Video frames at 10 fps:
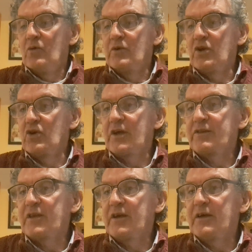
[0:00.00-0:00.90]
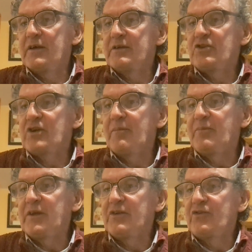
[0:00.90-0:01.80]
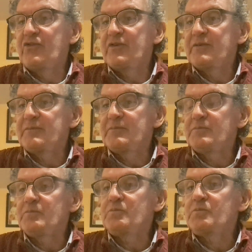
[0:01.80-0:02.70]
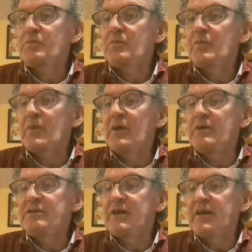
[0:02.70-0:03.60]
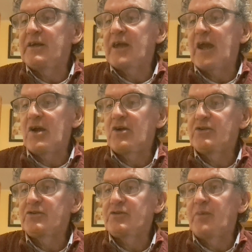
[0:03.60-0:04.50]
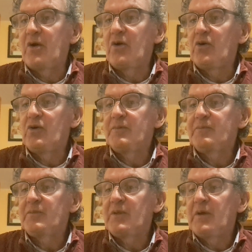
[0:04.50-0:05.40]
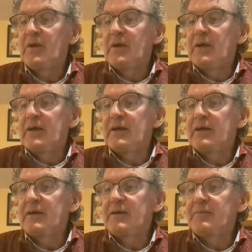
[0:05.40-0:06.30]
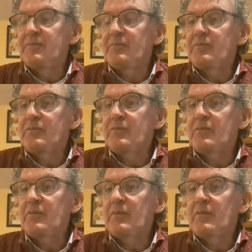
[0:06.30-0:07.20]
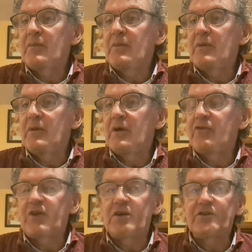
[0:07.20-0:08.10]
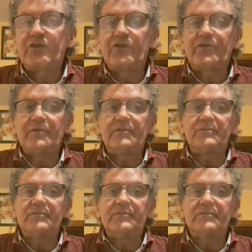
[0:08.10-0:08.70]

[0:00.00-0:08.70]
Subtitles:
with a look at the Champions Day card tomorrow. I started this